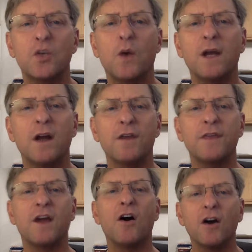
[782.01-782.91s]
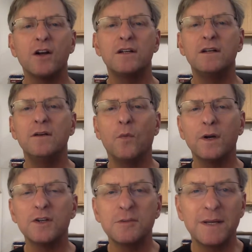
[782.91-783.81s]
what
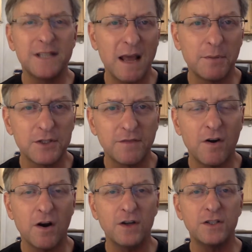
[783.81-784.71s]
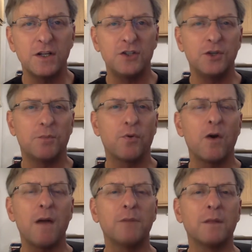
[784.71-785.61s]
are some examples of hard tissue
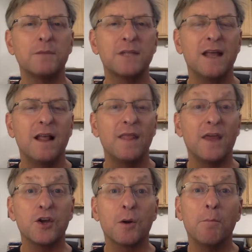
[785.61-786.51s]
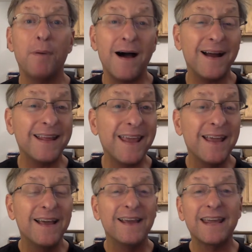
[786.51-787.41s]
problems that your
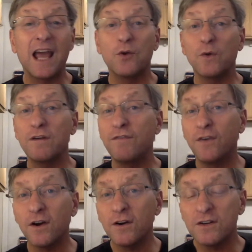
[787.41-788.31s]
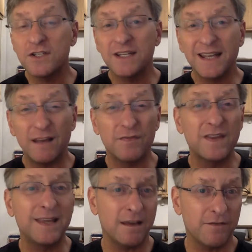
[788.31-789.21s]
body can reverse if
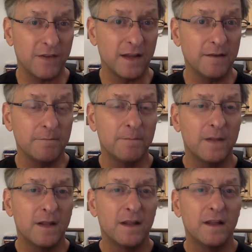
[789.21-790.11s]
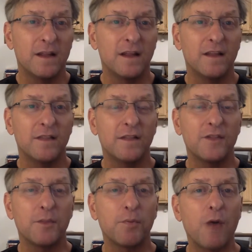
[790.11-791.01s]
given
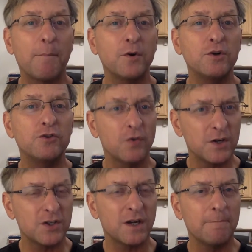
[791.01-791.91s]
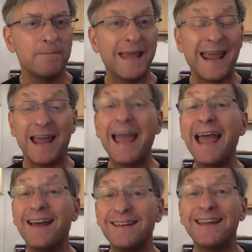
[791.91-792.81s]
the proper nutrition
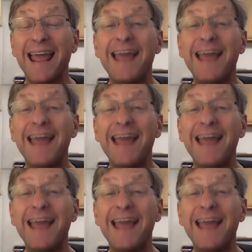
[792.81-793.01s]
and